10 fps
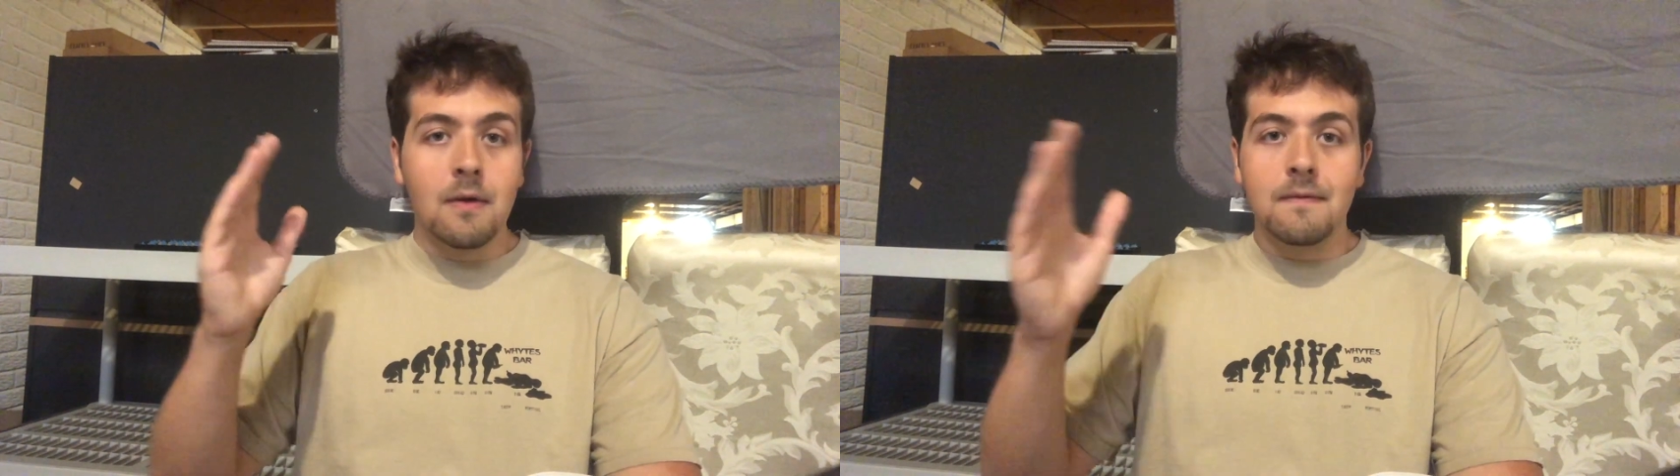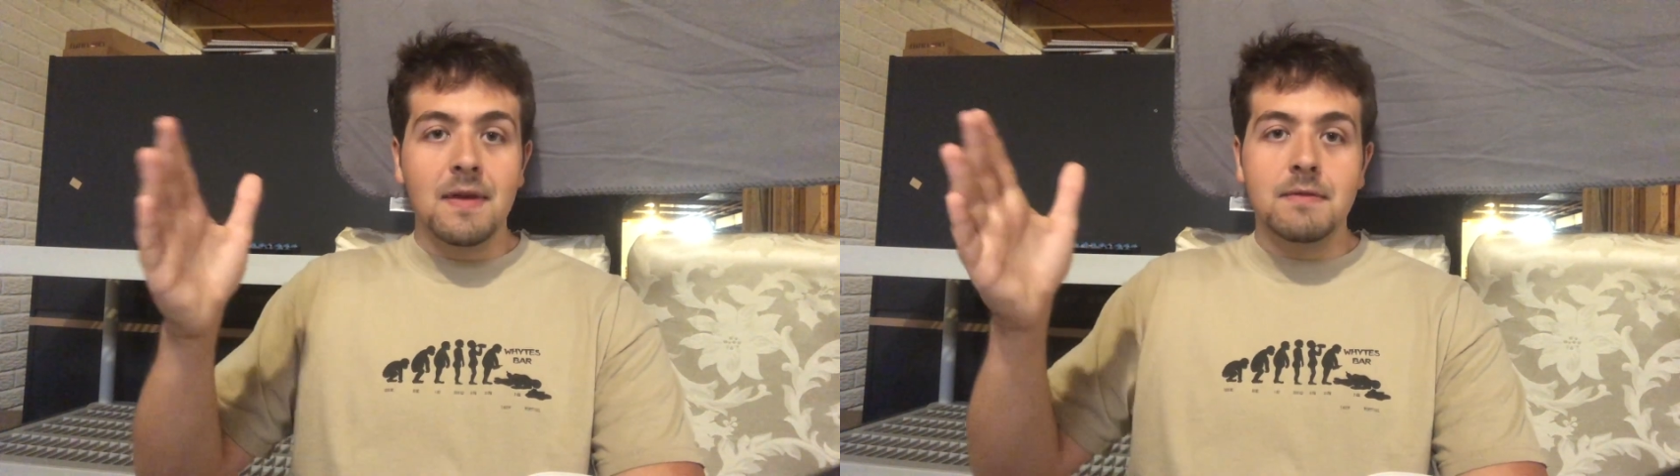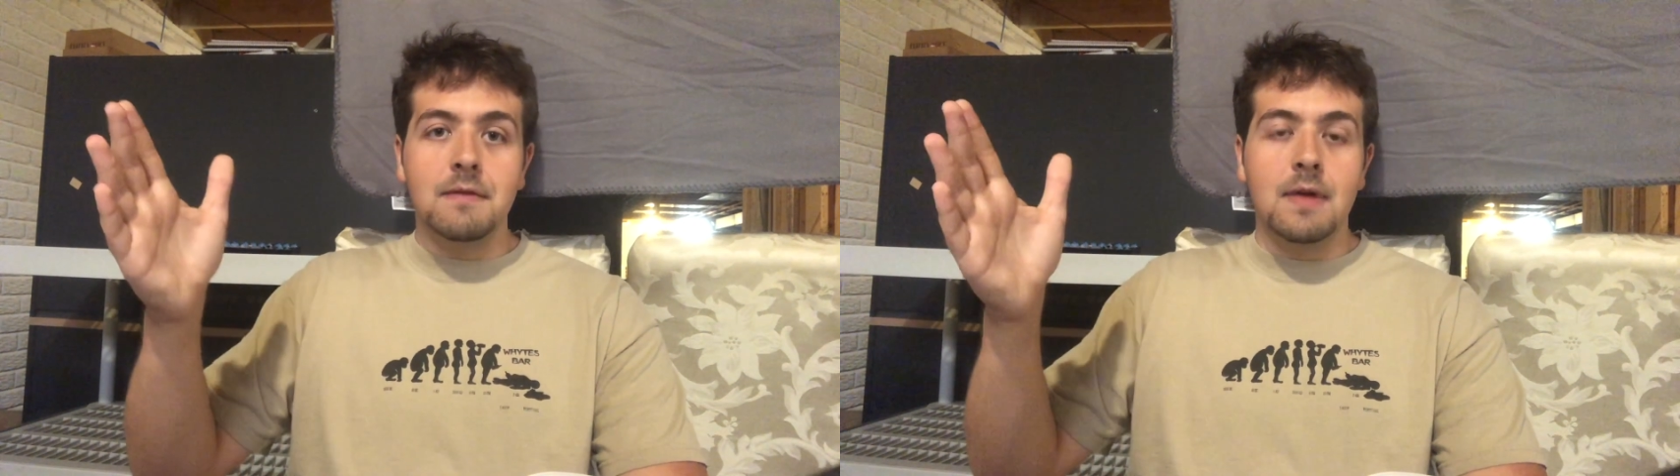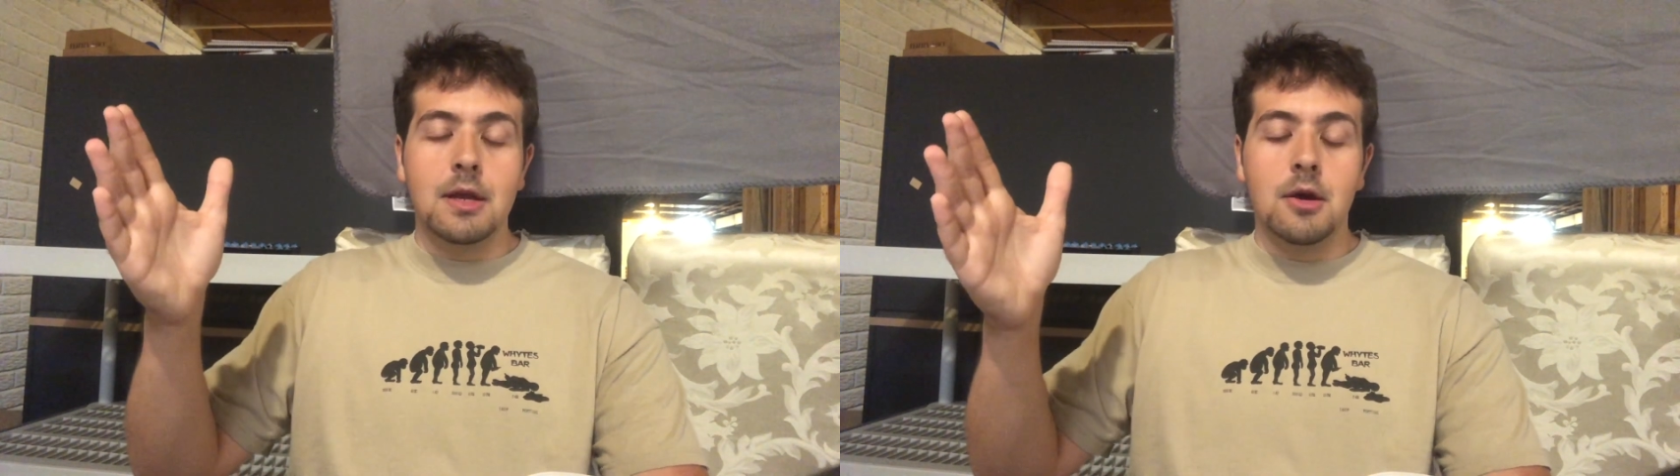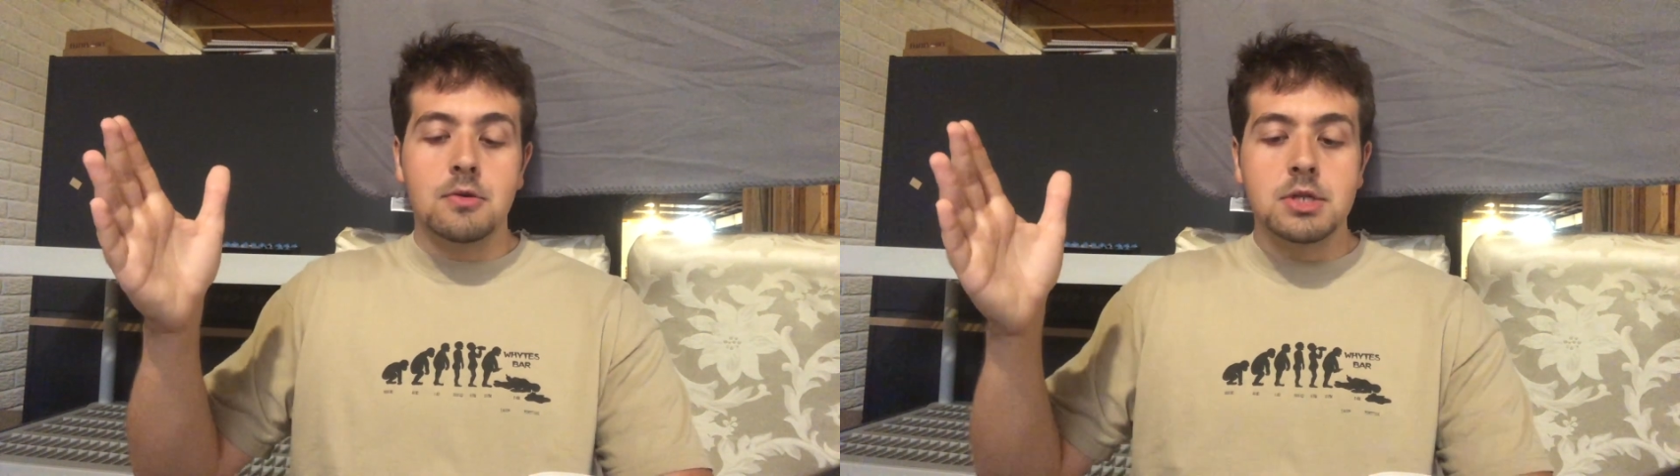50
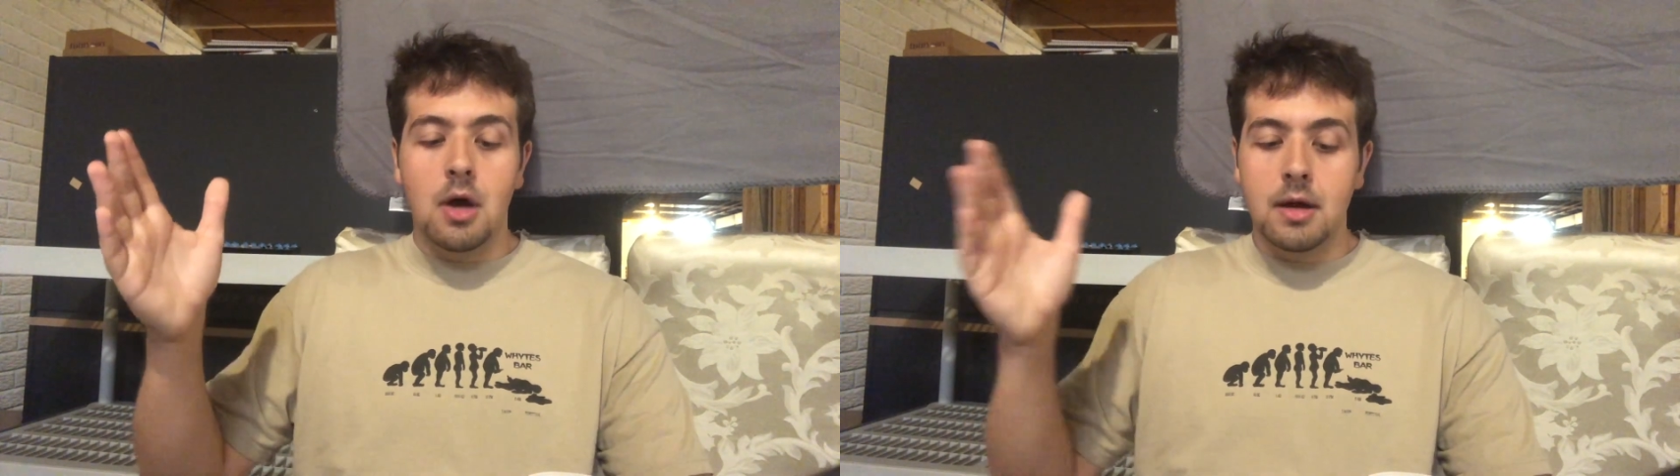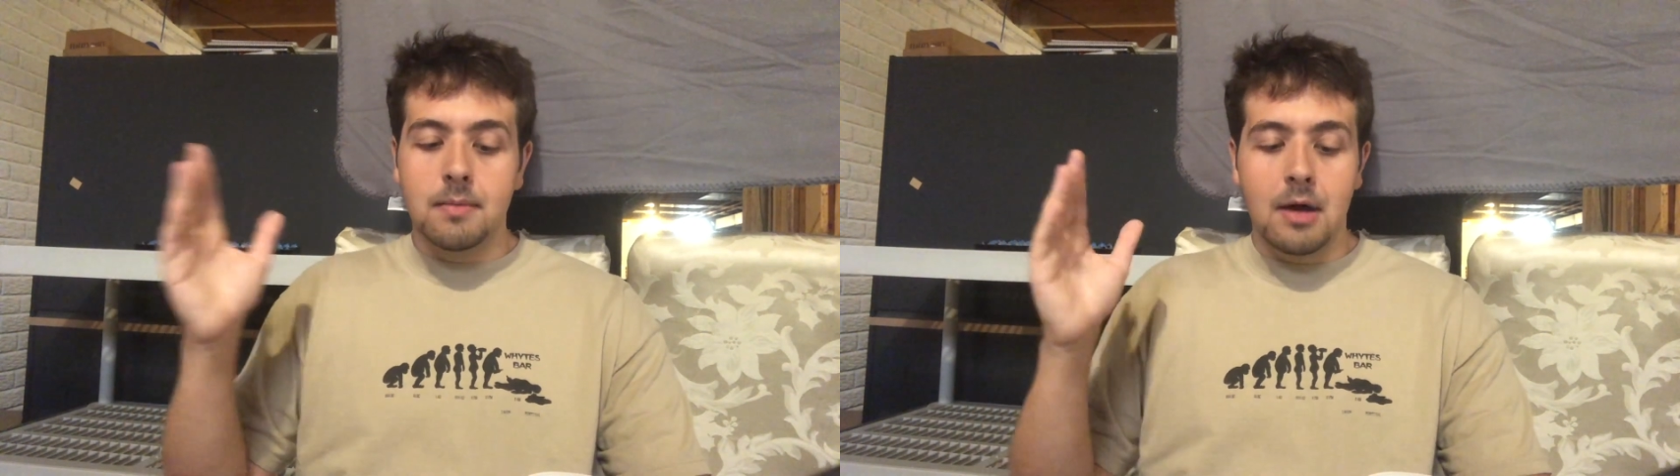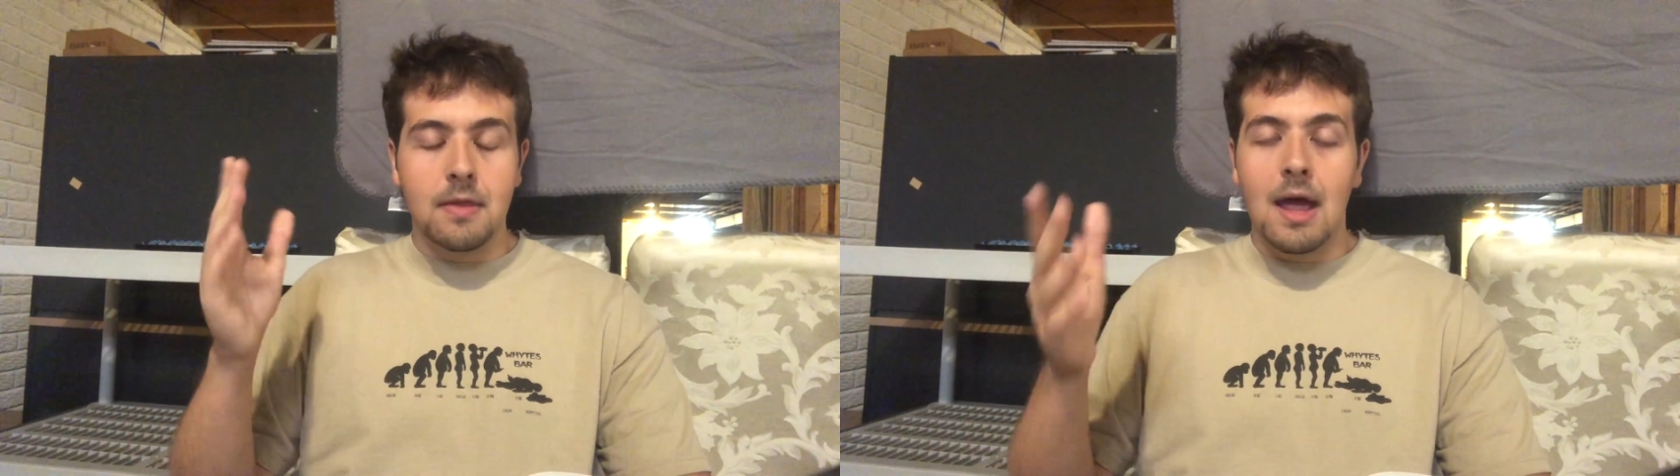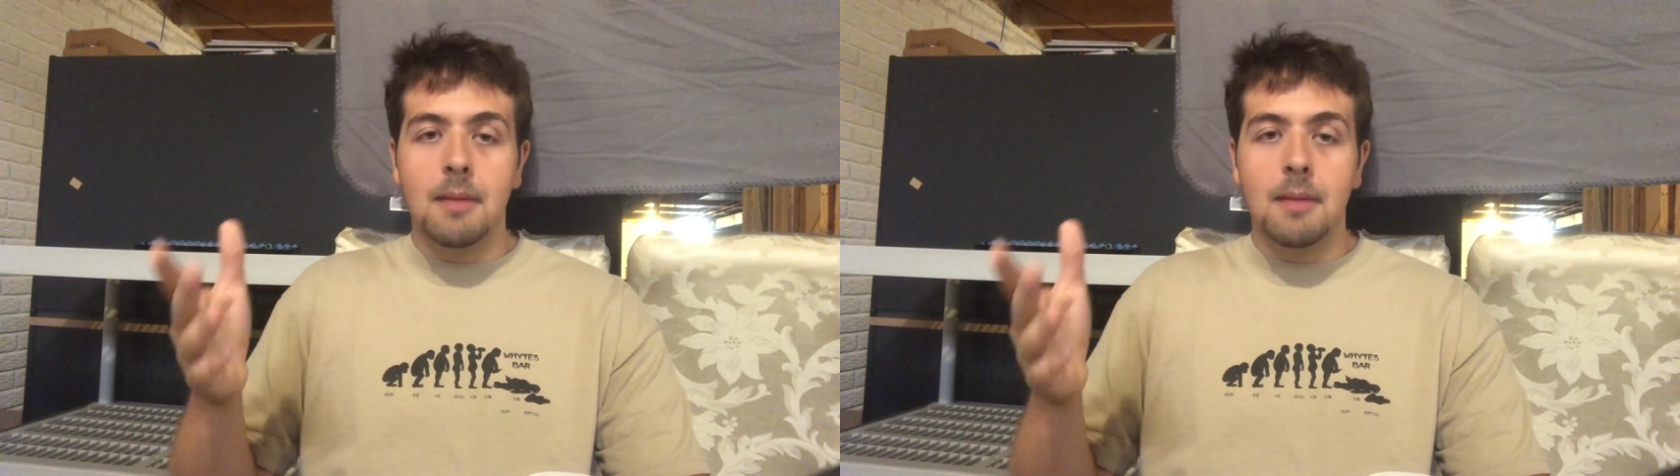videos talking about the